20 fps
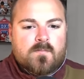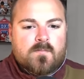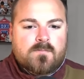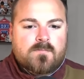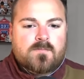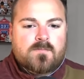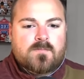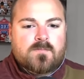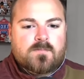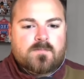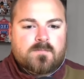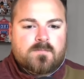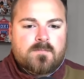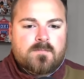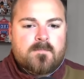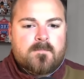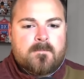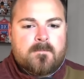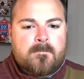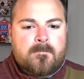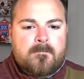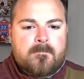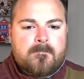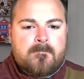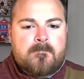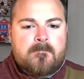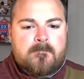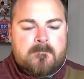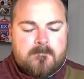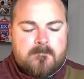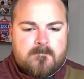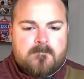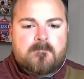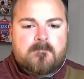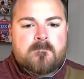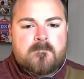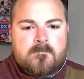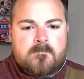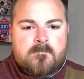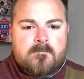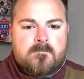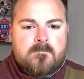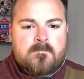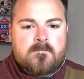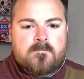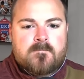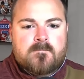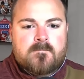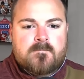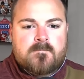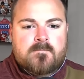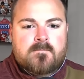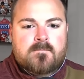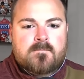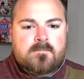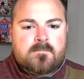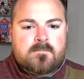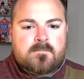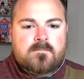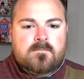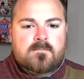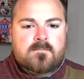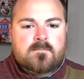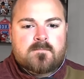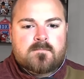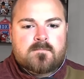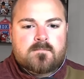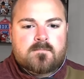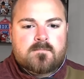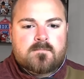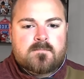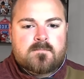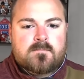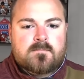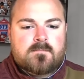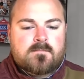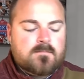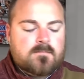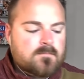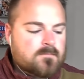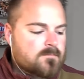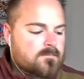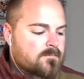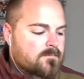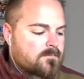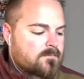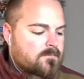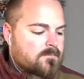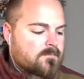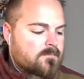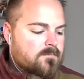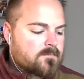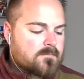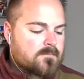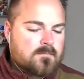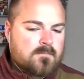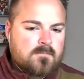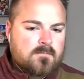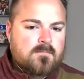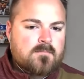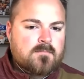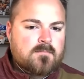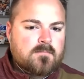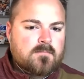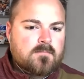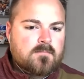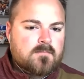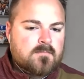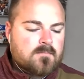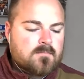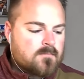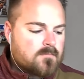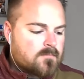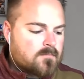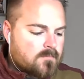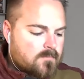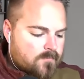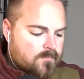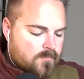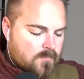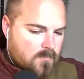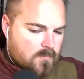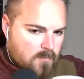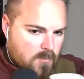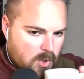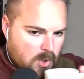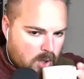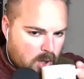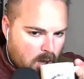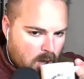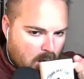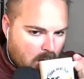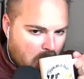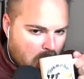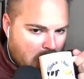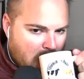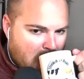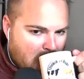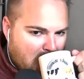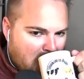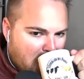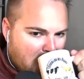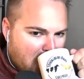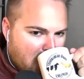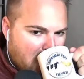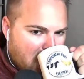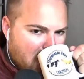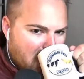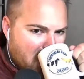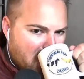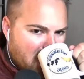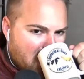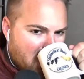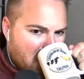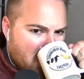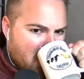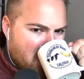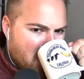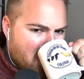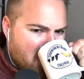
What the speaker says: [no speech]